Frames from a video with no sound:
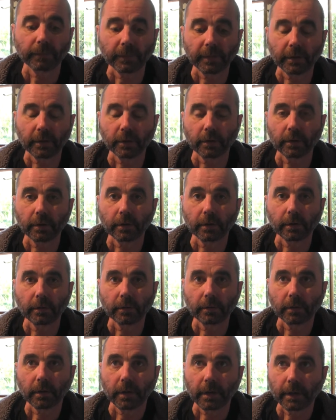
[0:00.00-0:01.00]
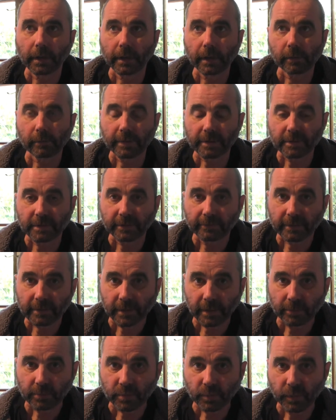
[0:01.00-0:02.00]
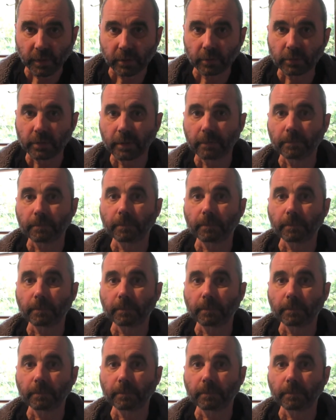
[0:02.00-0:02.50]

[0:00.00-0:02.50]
the Russ Never Sleeps build,